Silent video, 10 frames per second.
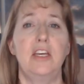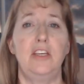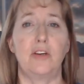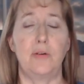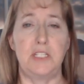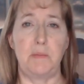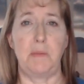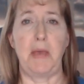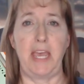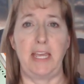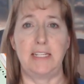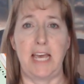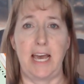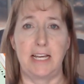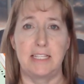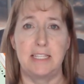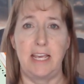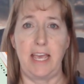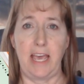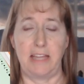you're going to be paying tax
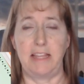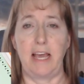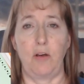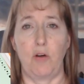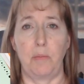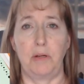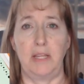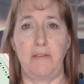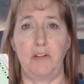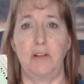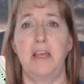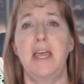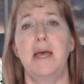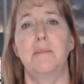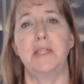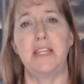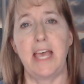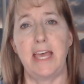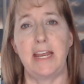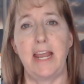at that corporate level. But
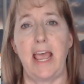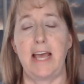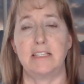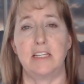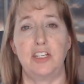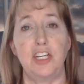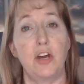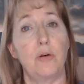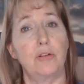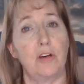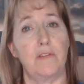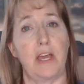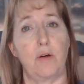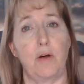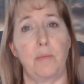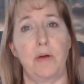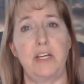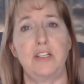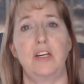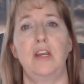then as a shareholder of that
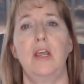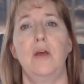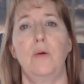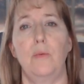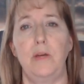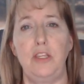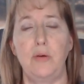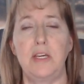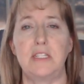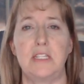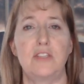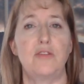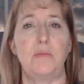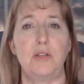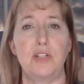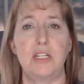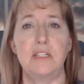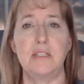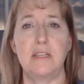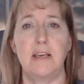corporation, when you get
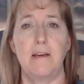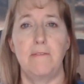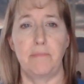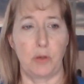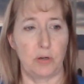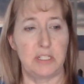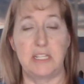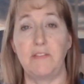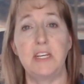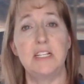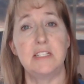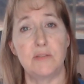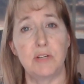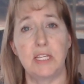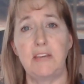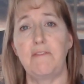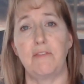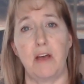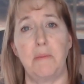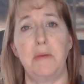distributions or dividends really
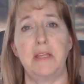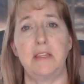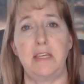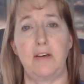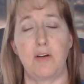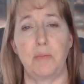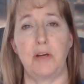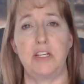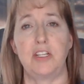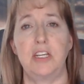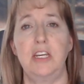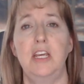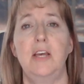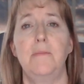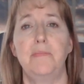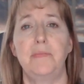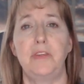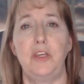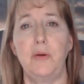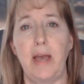from the corporation,
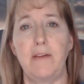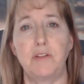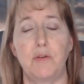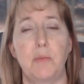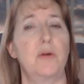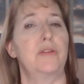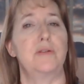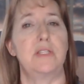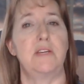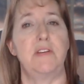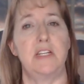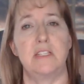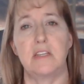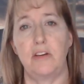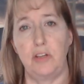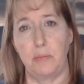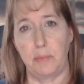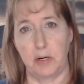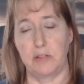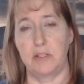you have to report those dividends on your
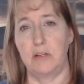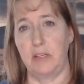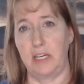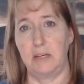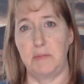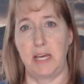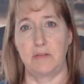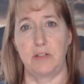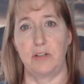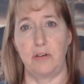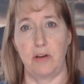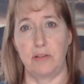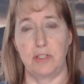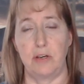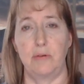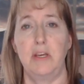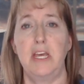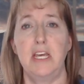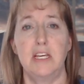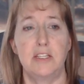personal income tax return also.
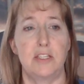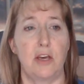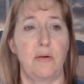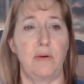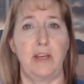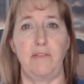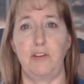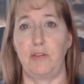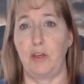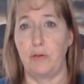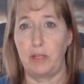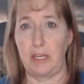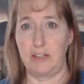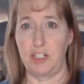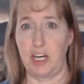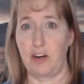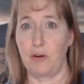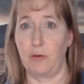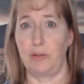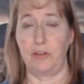So if you're the only
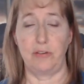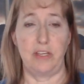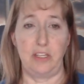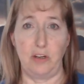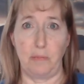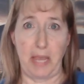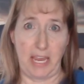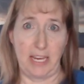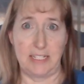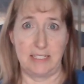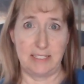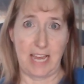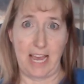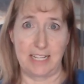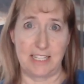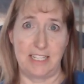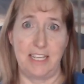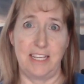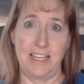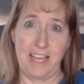shareholder, then you're paying tax
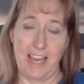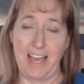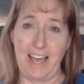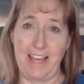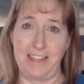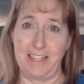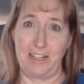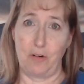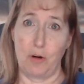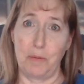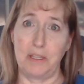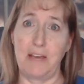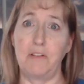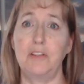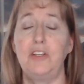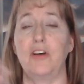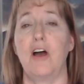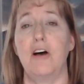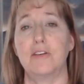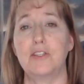at the corporate level. You're
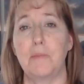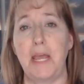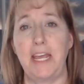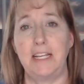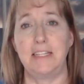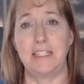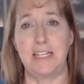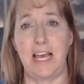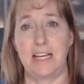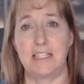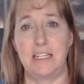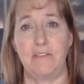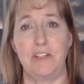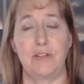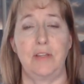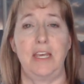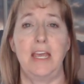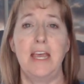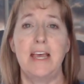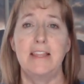also paying the tax individually.
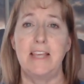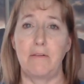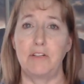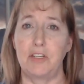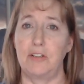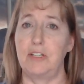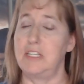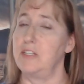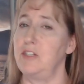That return is